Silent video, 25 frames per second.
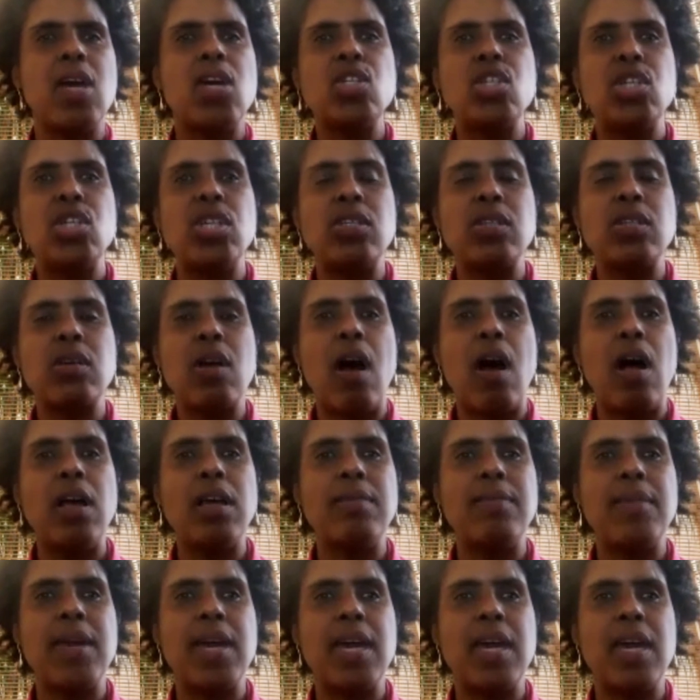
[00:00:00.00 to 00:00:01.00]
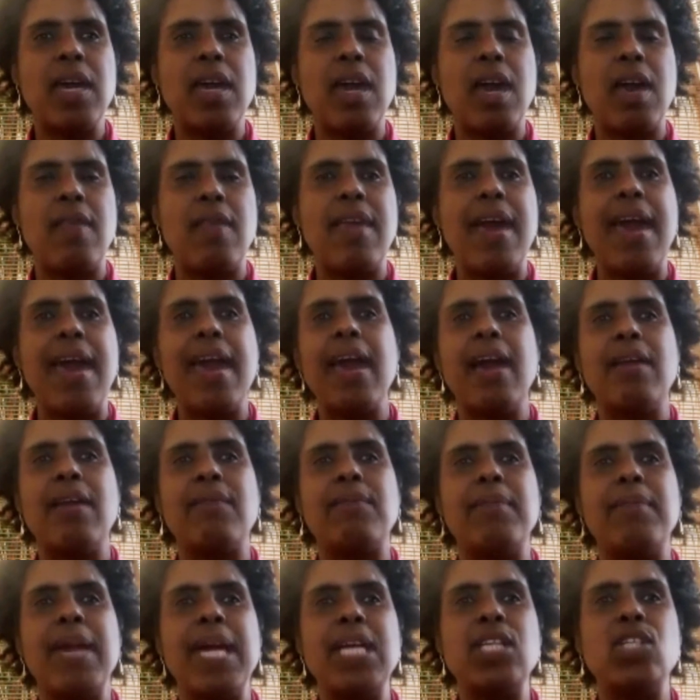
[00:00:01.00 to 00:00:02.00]
she's calling me, and they have
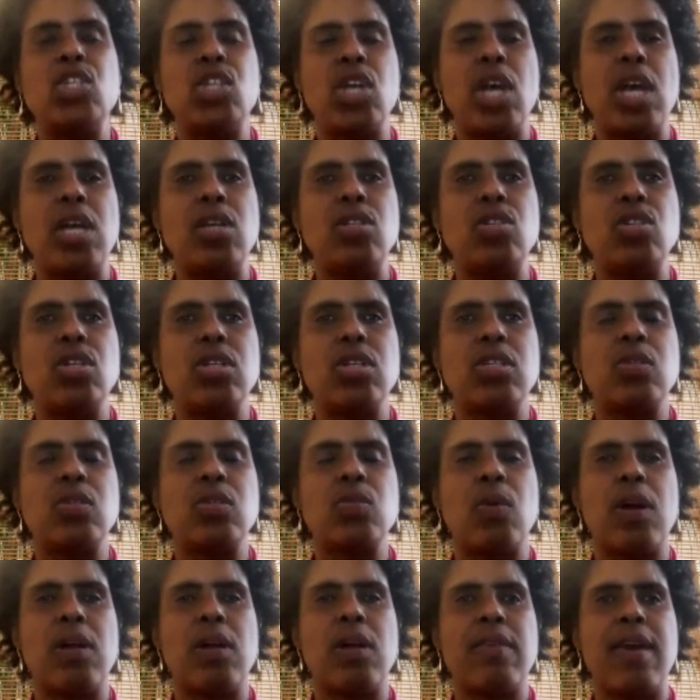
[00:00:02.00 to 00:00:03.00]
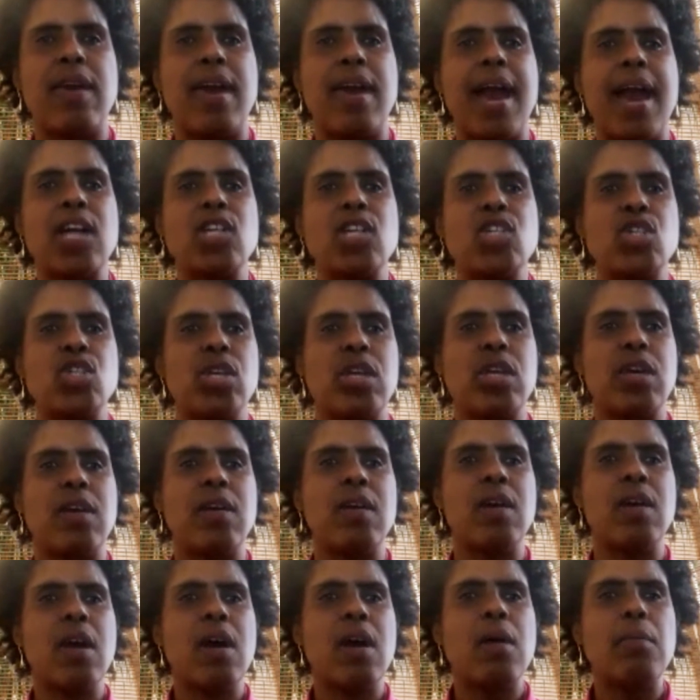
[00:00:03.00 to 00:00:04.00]
made changes where they actually
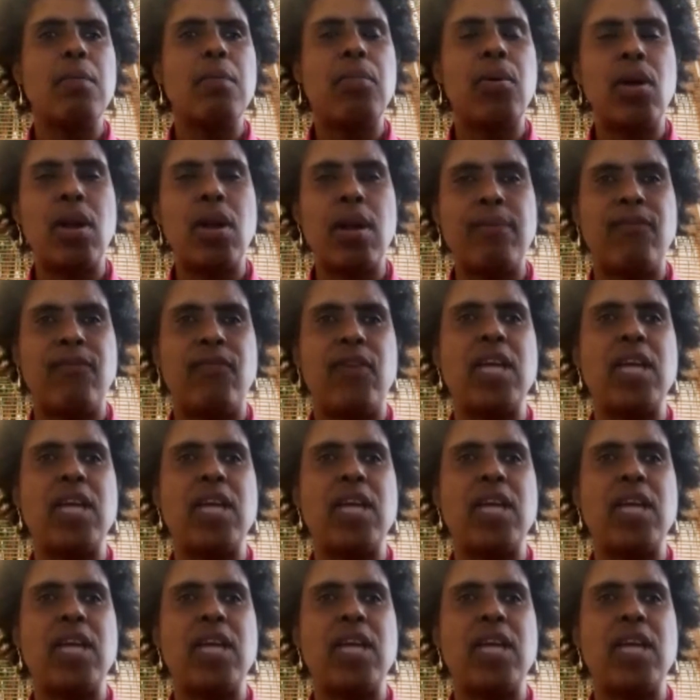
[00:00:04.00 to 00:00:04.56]
put up fences.